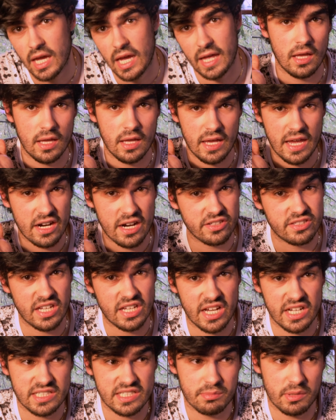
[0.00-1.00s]

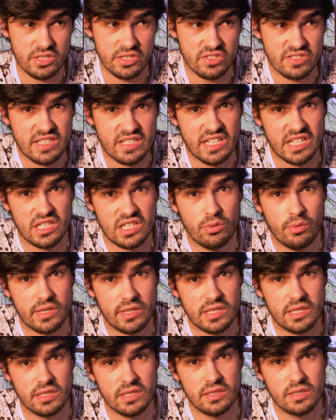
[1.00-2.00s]
AirTags might just get a quick,
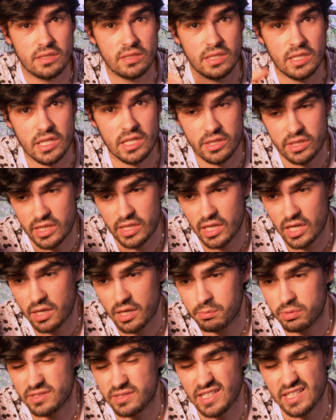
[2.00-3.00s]
here they are,
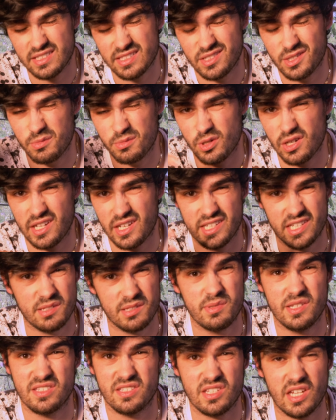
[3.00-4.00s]
but that they're more likely to
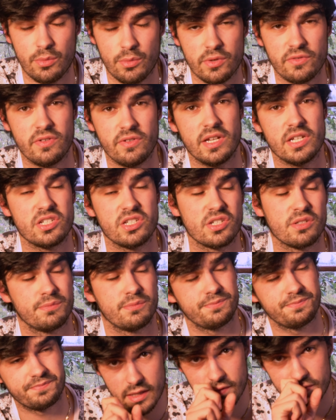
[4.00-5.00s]
be a site refresh.
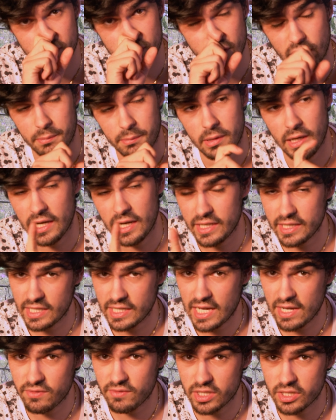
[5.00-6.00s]
If they're not planning on
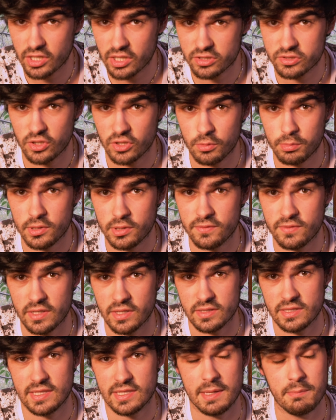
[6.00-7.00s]
having an October
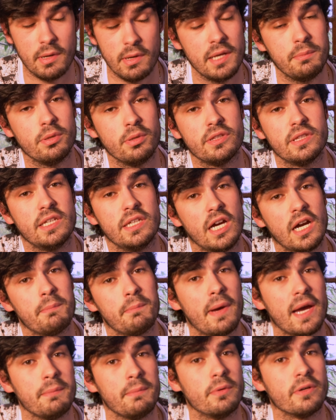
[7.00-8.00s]
event, they might put the AR
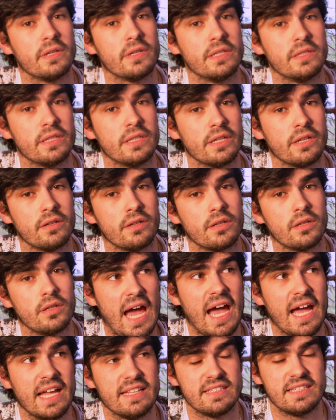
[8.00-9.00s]
MacBook in there,
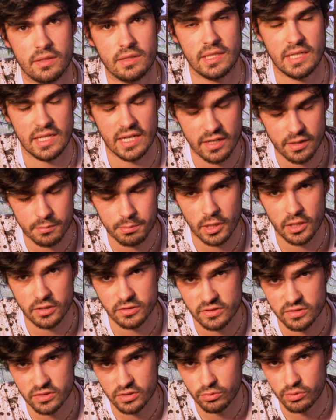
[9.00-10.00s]
and the AirPod
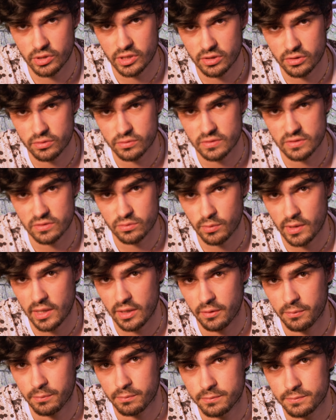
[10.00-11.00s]
Studios as
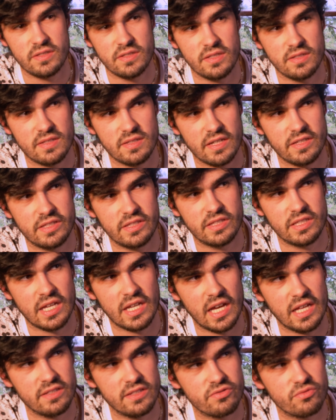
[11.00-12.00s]
well. Since I
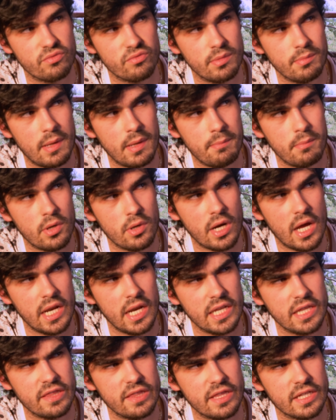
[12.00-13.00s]
can't remember
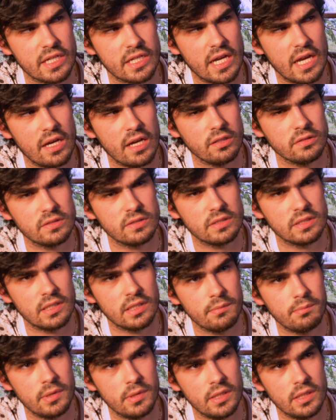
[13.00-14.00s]
anything else
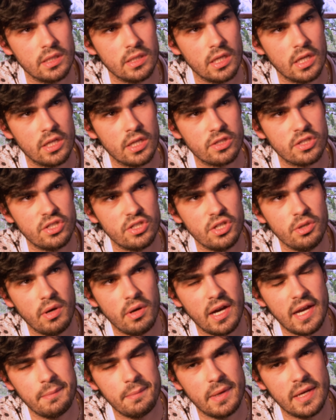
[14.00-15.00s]
they'd be, the new
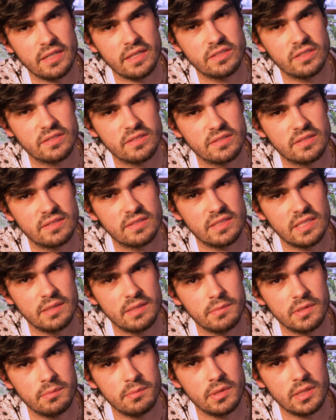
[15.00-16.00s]
iMac doesn't
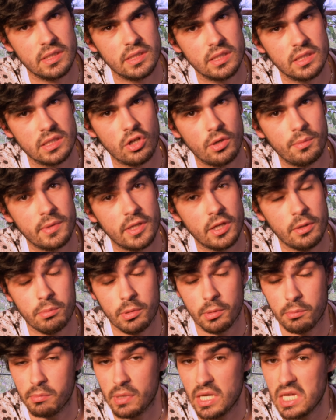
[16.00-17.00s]
seem to be coming out,
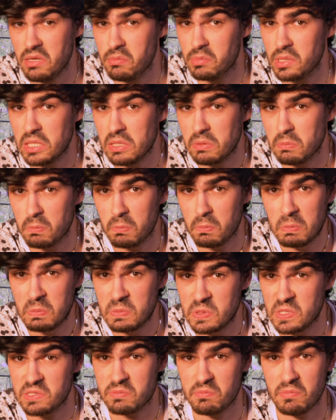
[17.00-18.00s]
but maybe,
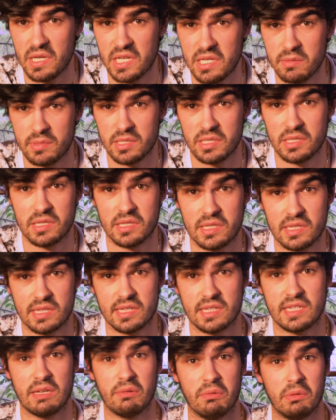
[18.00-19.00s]
just maybe,
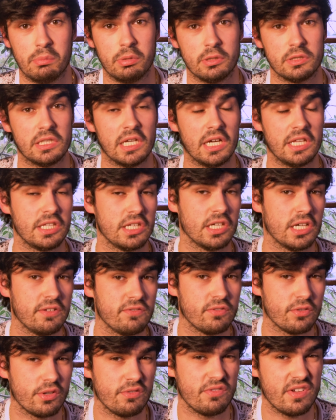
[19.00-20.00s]
they will put that in the
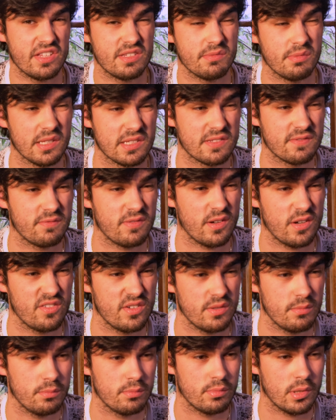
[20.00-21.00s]
iPhone event, but that's
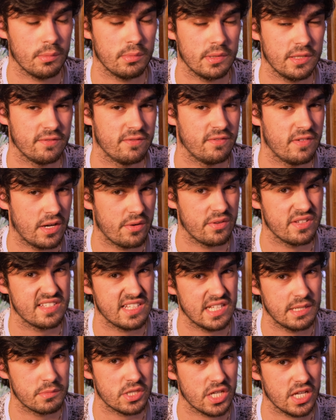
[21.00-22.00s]
probably a very
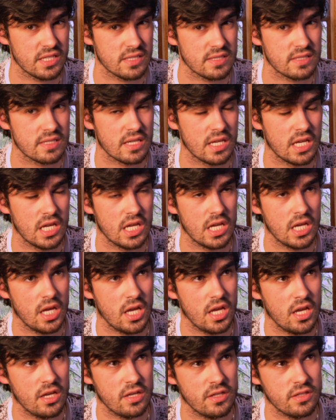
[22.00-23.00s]
slim chance.
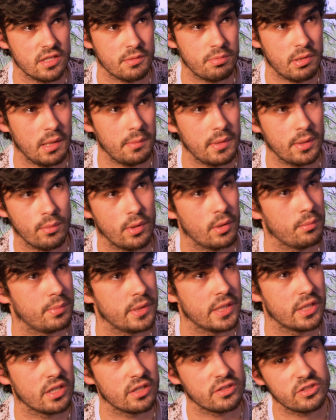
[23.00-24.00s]
There probably won't
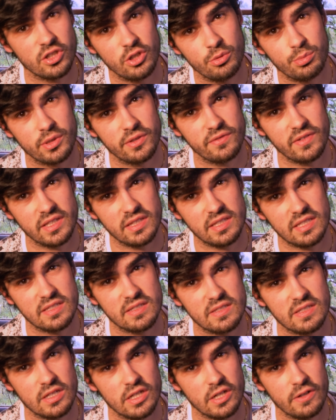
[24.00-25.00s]
be an October event
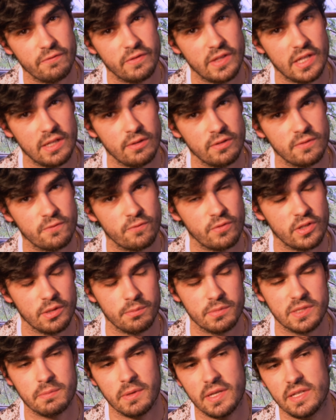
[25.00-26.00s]
this year if they free
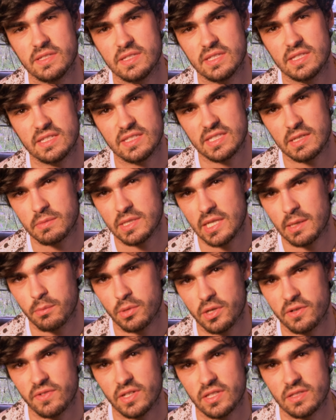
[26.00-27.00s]
up space in the
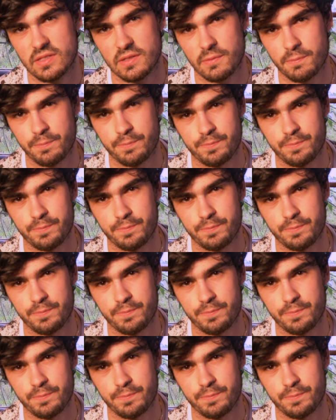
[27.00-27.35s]
September event.